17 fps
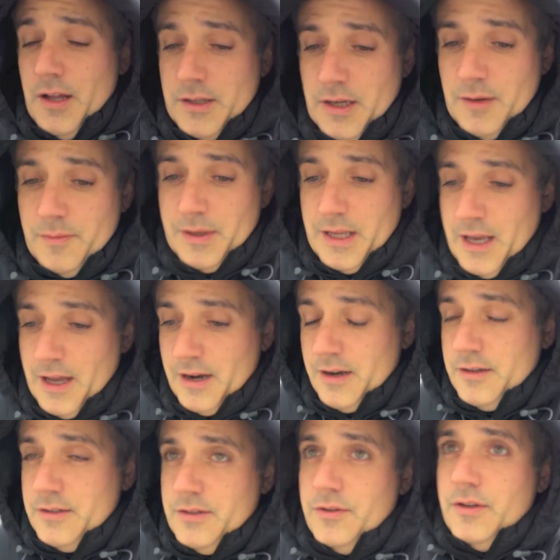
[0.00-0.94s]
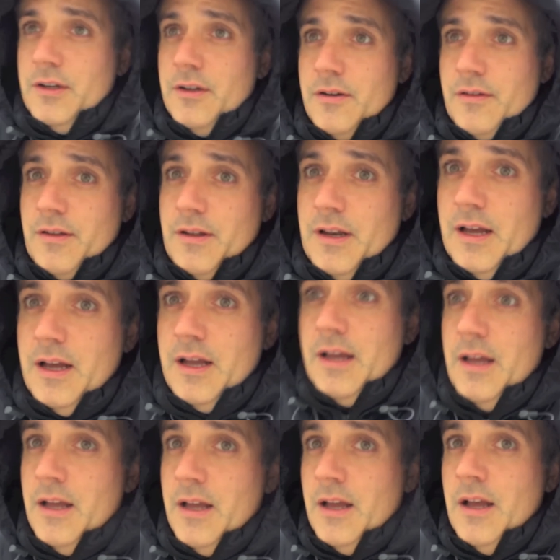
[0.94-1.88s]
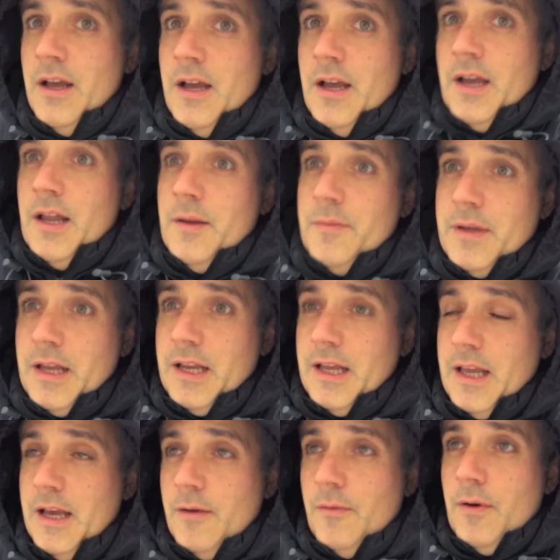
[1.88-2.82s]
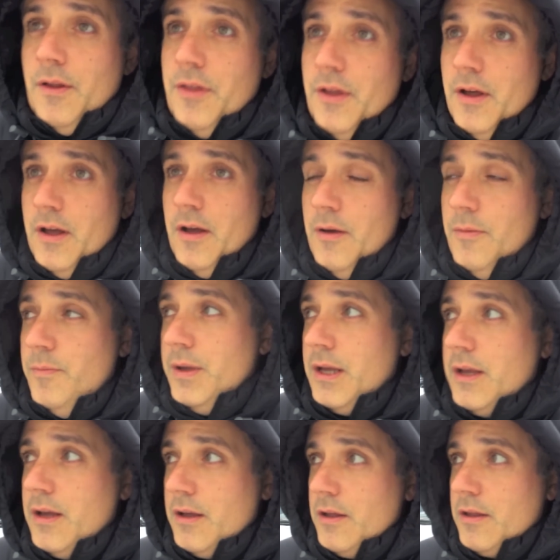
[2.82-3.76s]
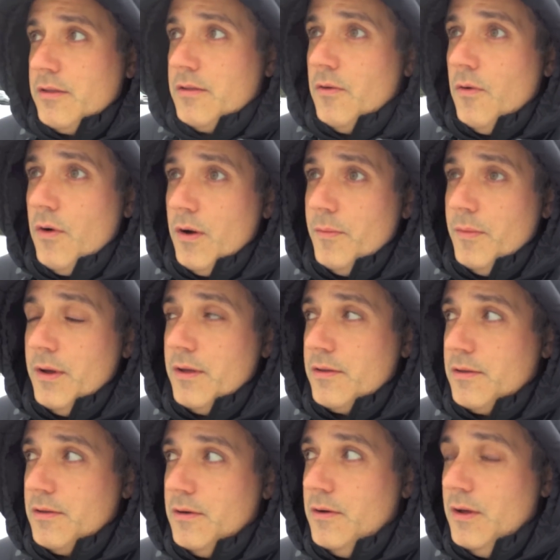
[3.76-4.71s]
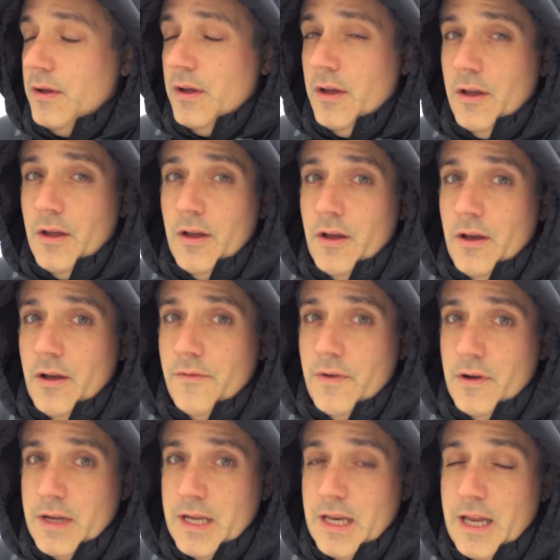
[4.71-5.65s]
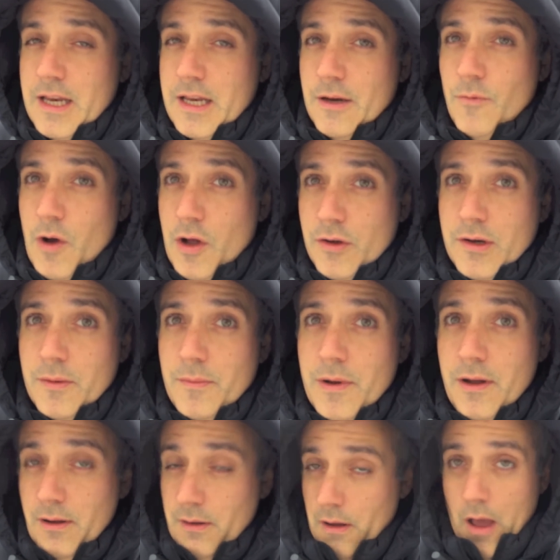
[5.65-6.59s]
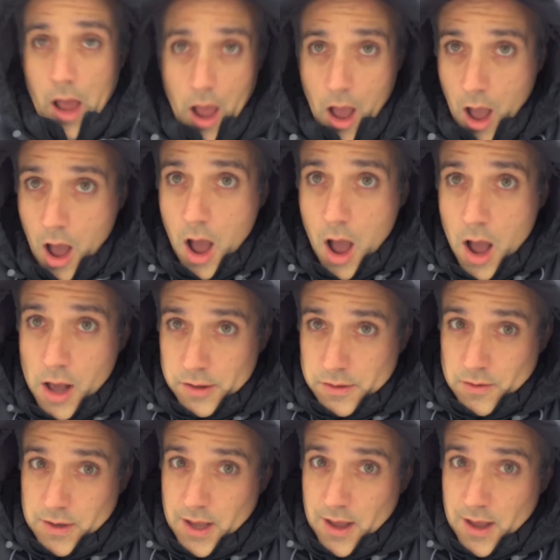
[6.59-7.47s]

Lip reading: time in Canada in 2 years, and I'm getting hit with a big storm, so a very Canadian welcome. So